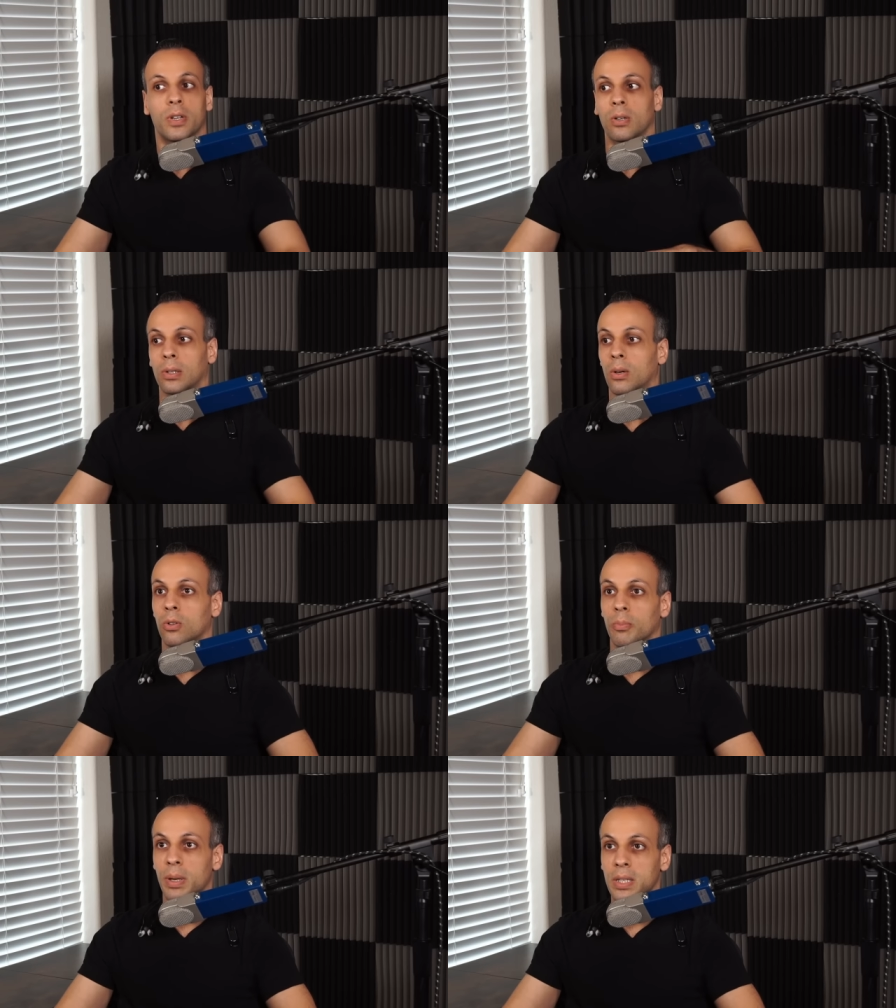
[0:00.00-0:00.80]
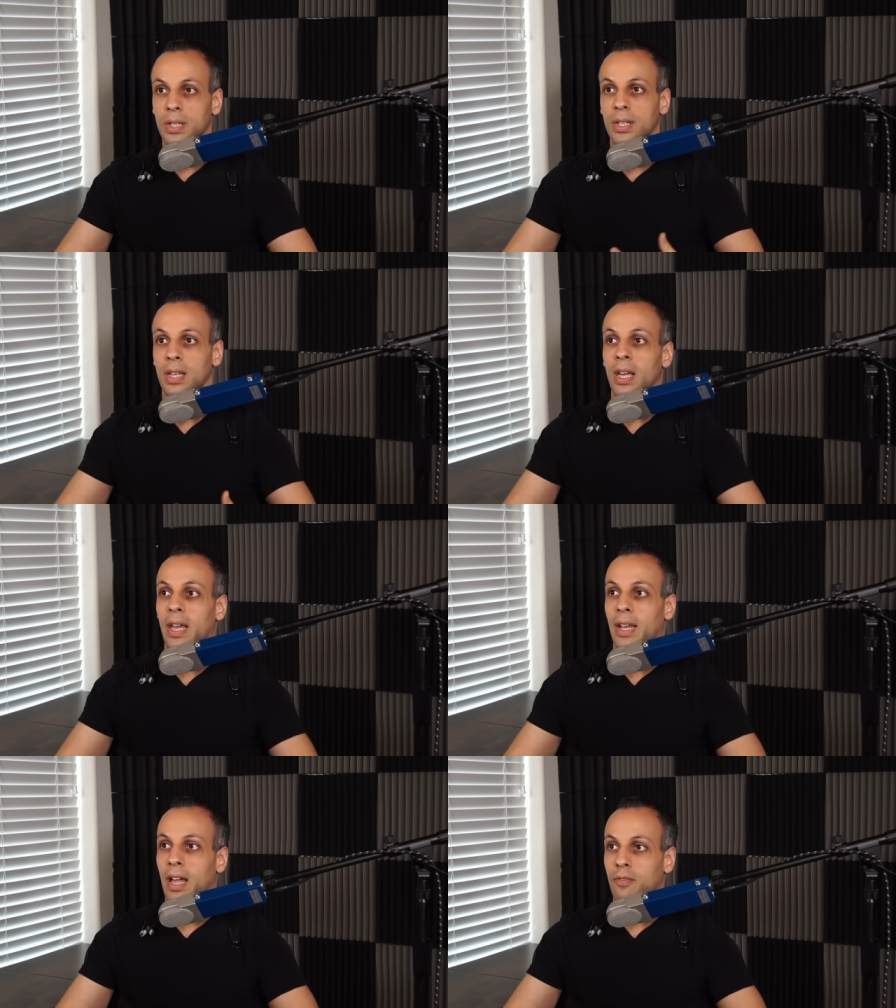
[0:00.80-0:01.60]
your local business,
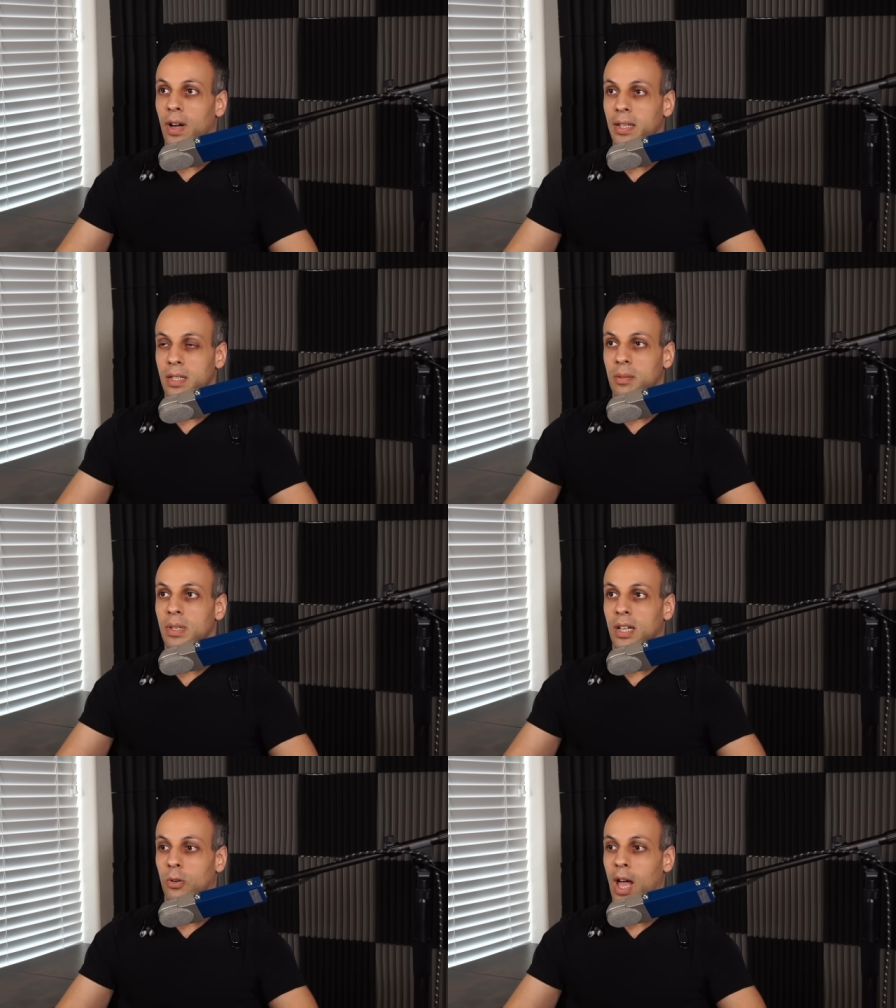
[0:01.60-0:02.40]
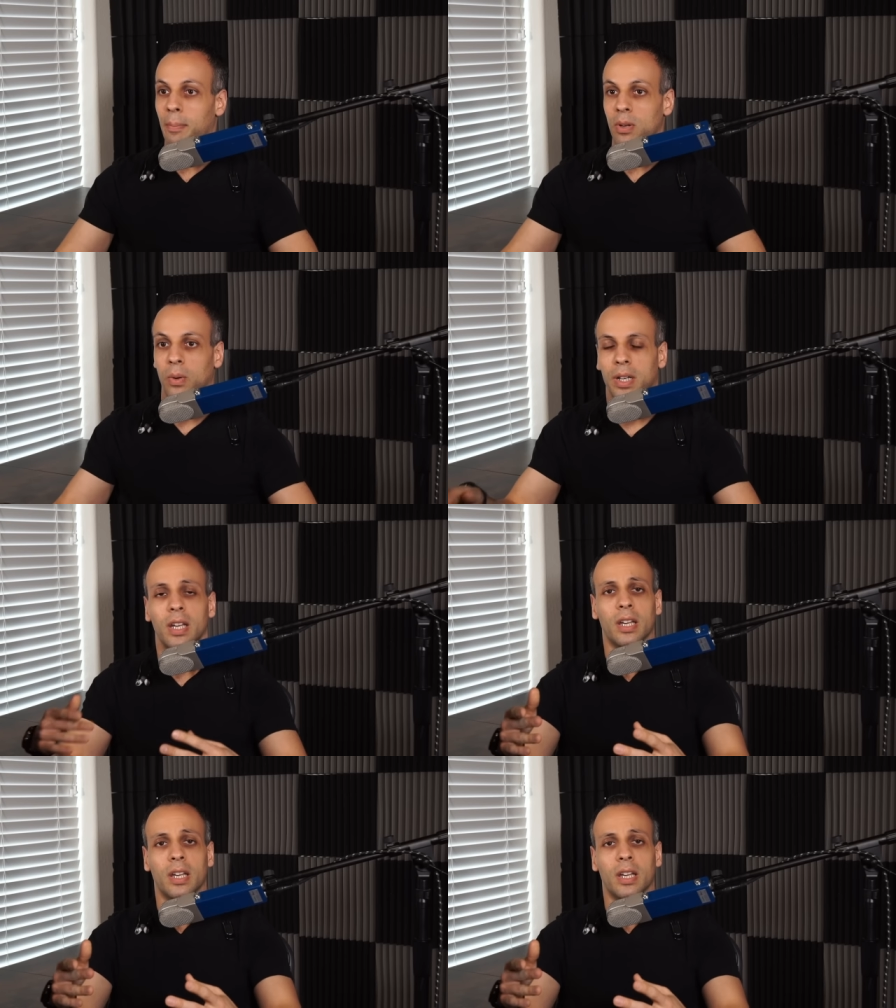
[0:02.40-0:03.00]
and I find this to be a crappy one.